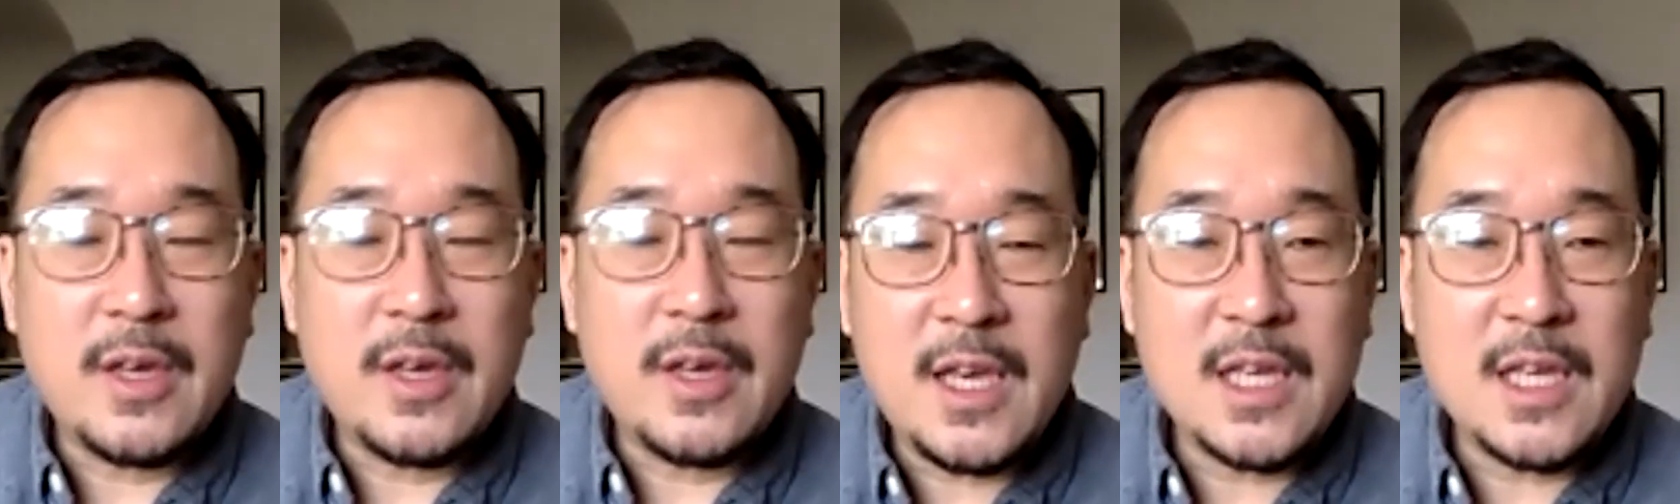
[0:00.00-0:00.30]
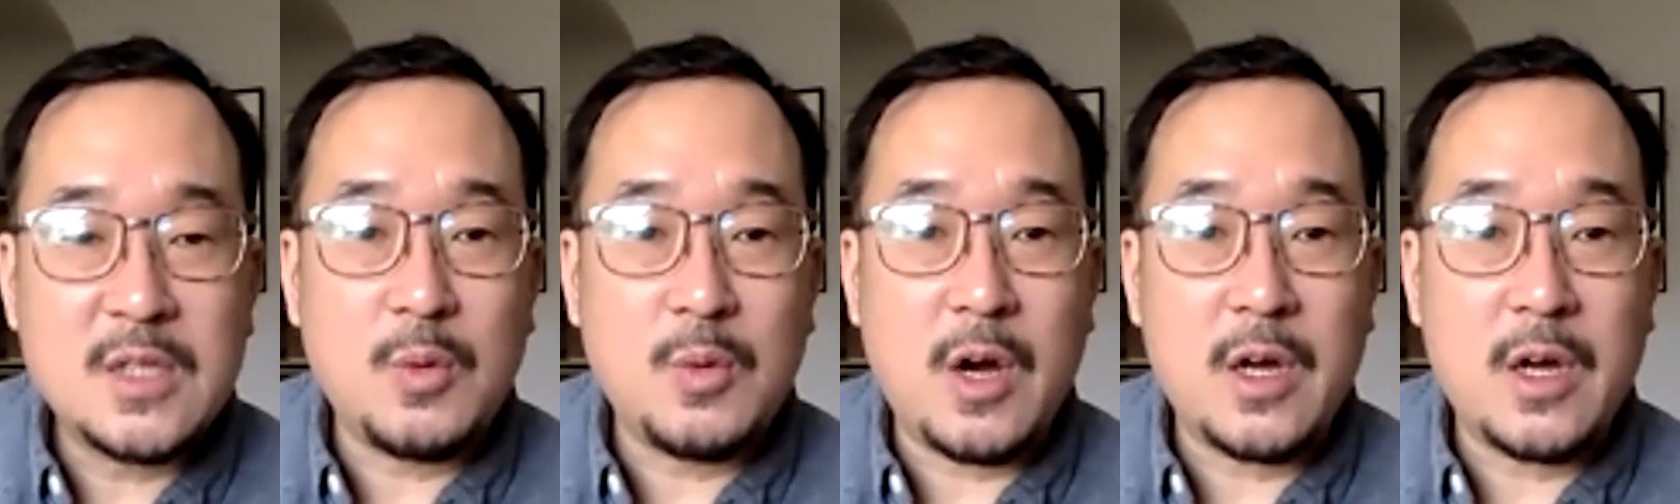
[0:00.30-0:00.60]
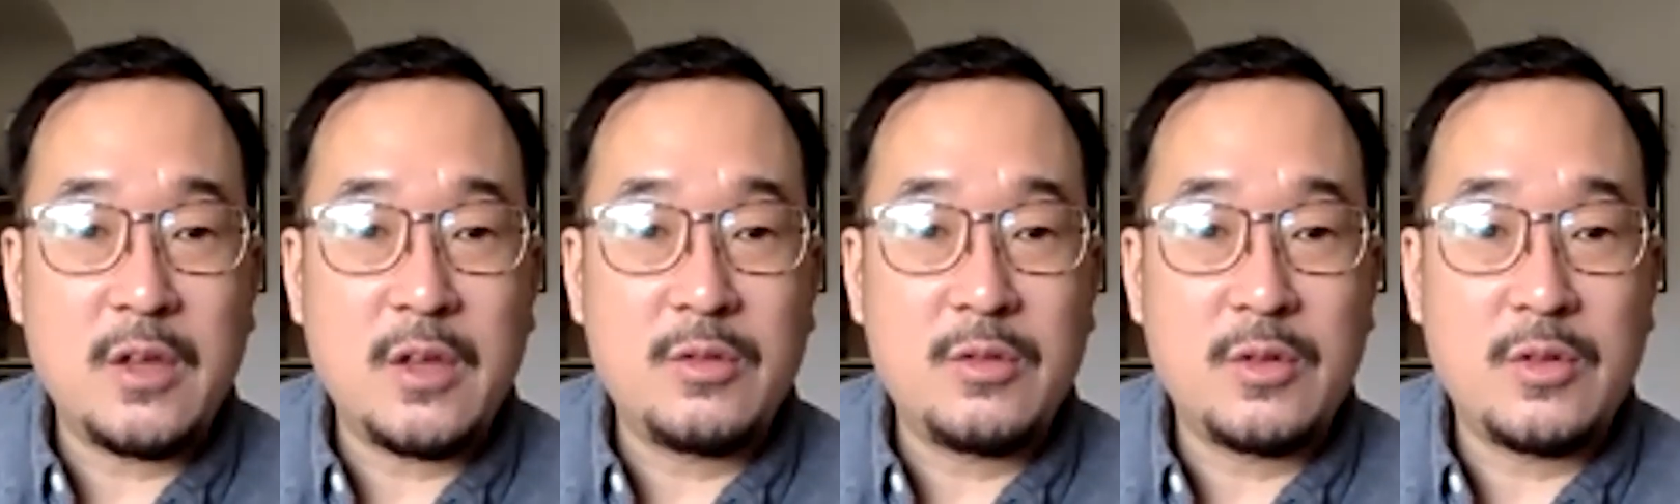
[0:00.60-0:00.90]
kids
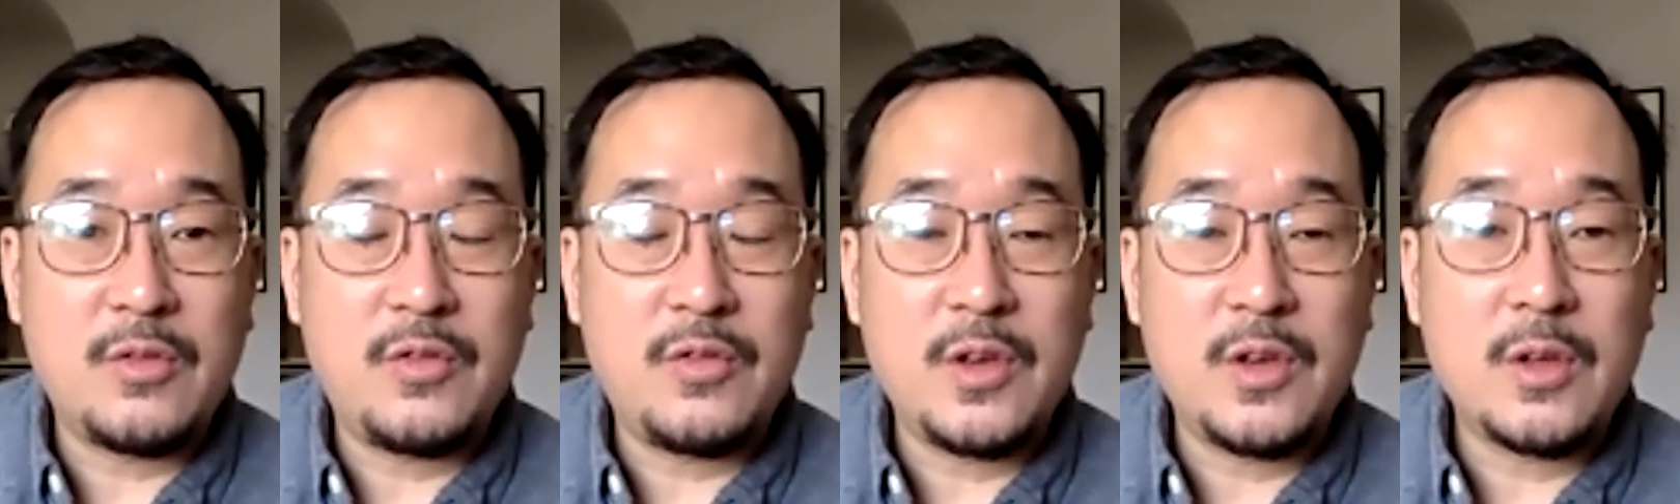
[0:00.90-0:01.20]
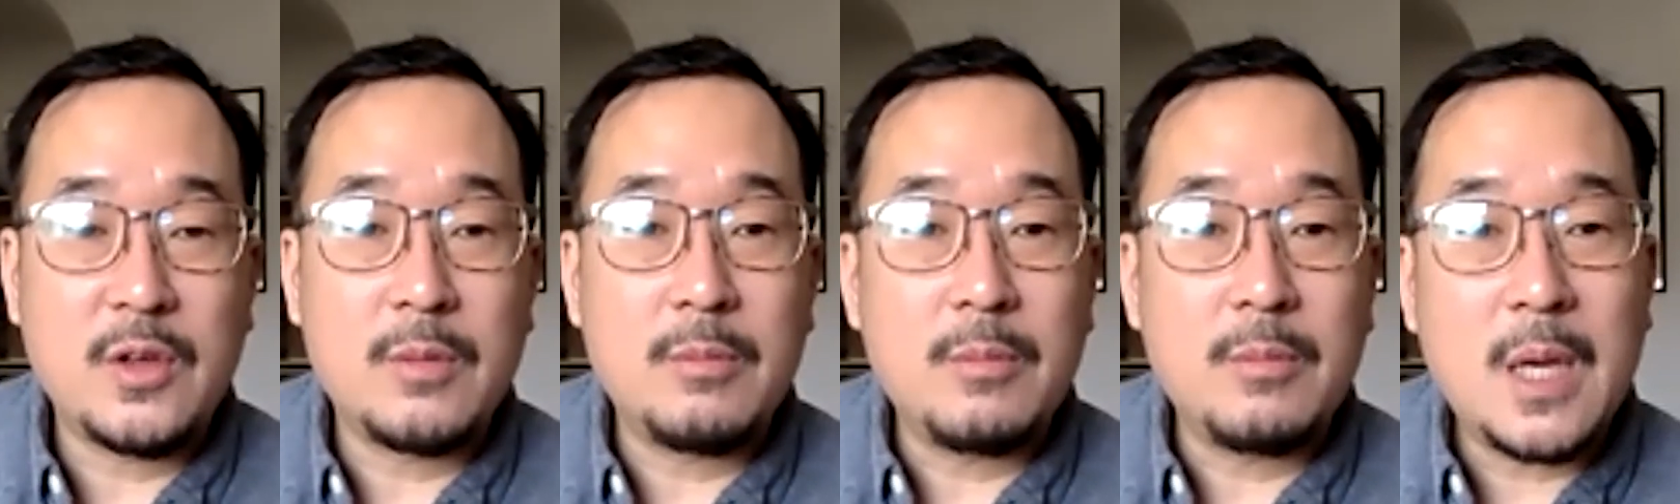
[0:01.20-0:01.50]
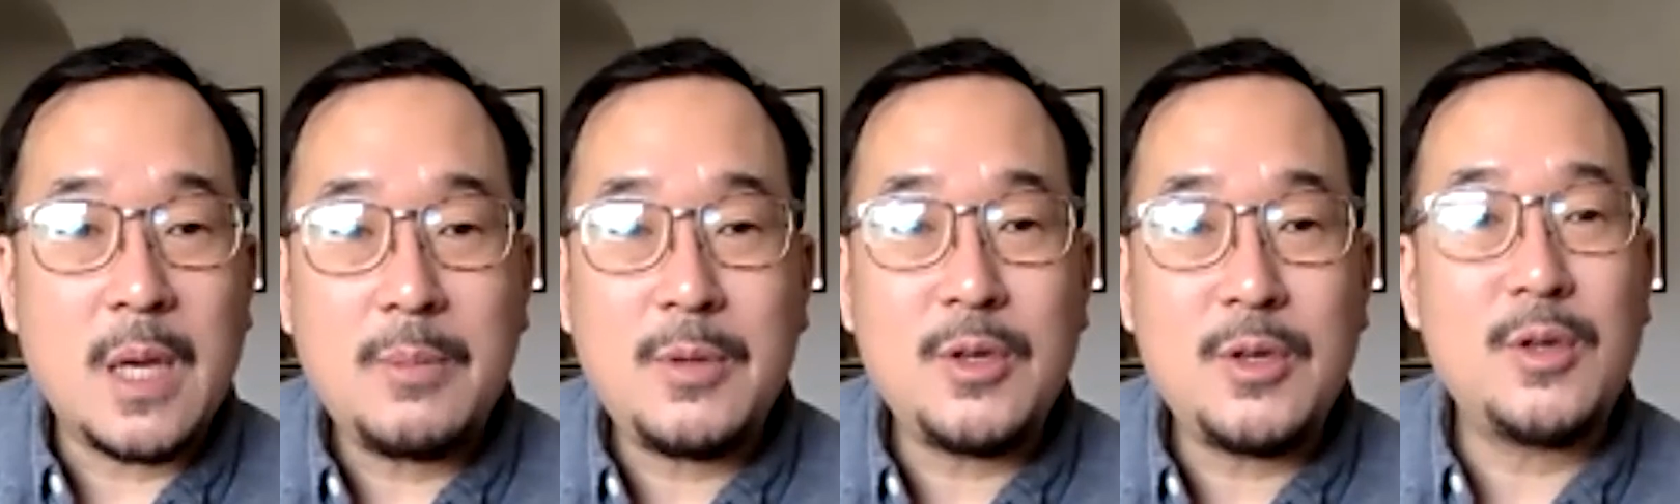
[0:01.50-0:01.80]
walking through the field,
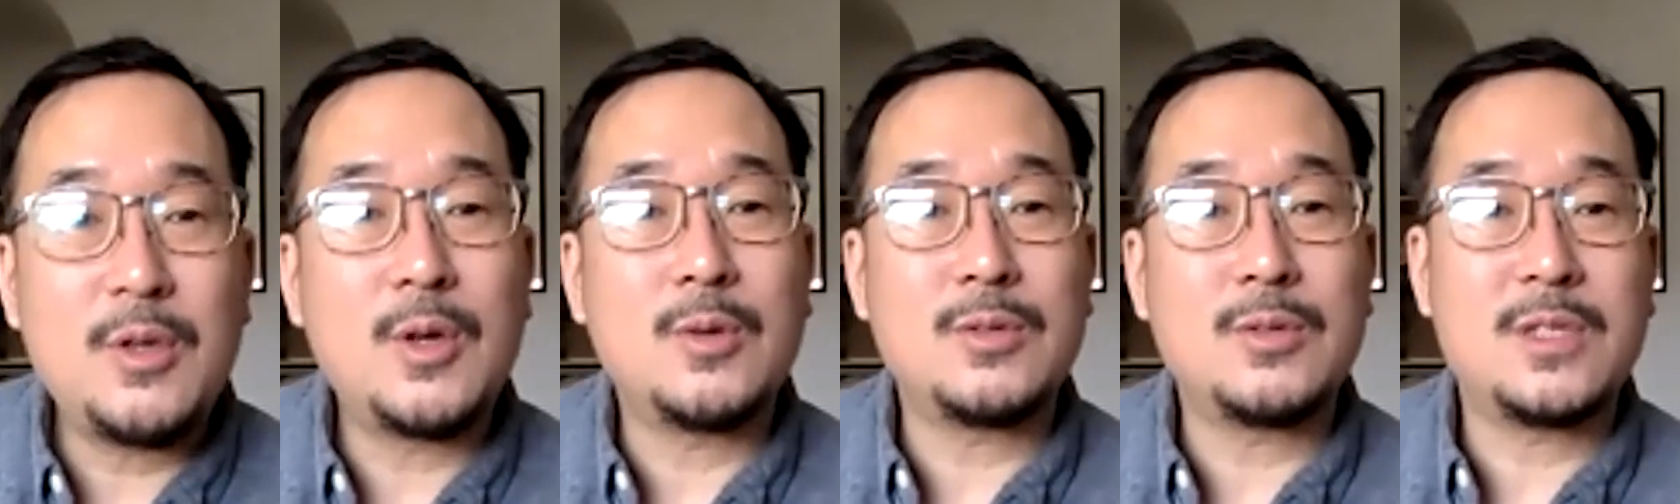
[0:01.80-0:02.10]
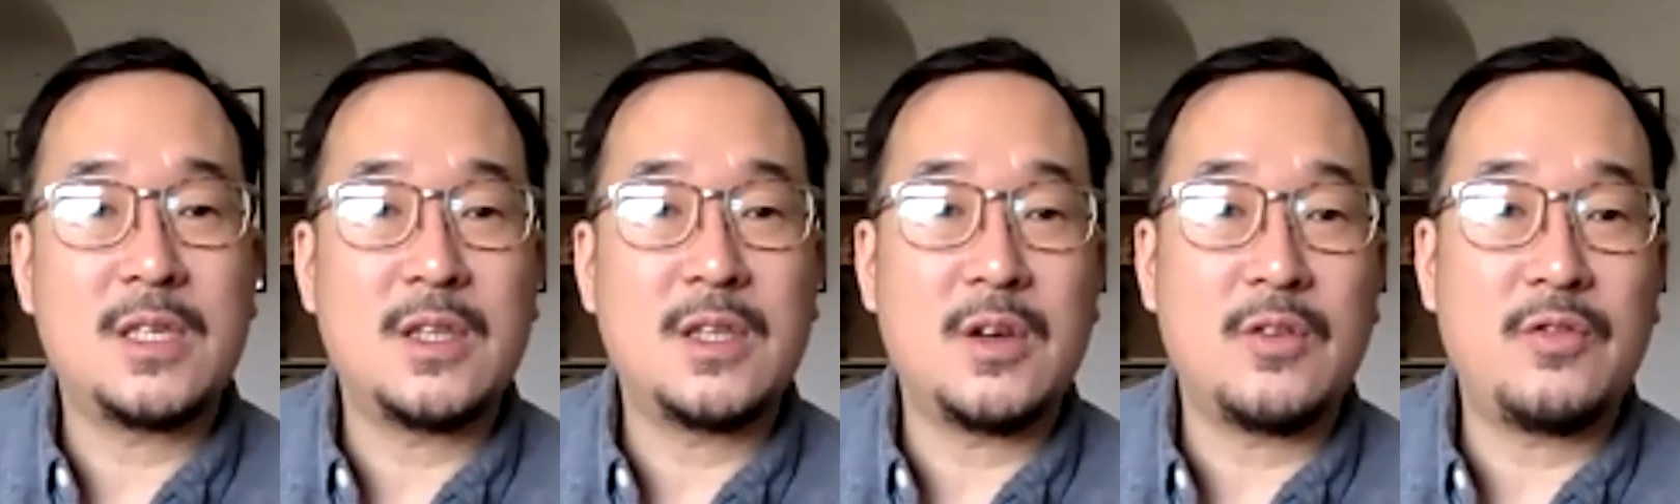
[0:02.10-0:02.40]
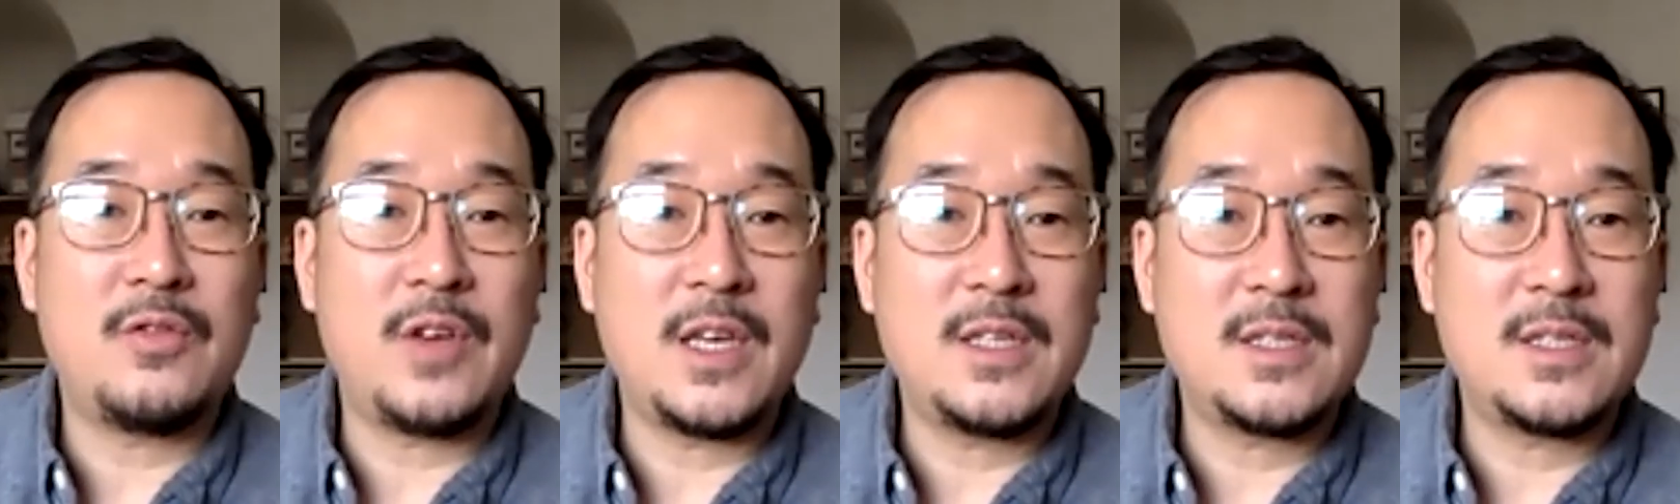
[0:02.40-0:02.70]
maybe you don't see their
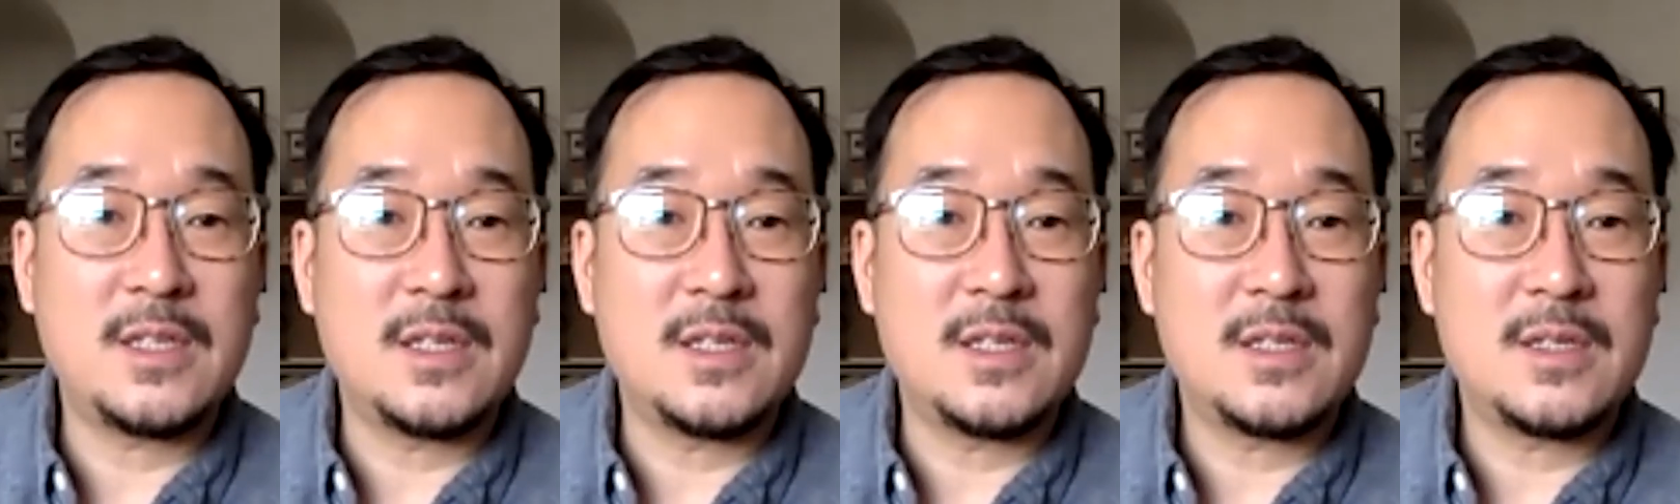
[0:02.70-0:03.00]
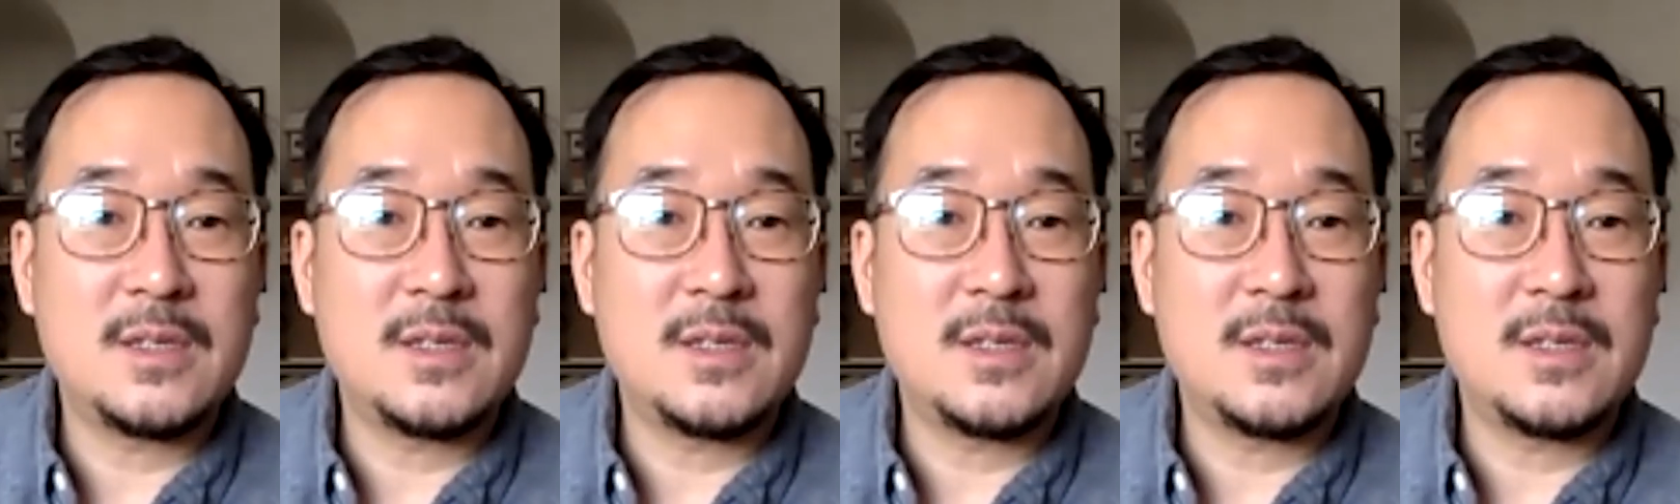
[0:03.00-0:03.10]
faces,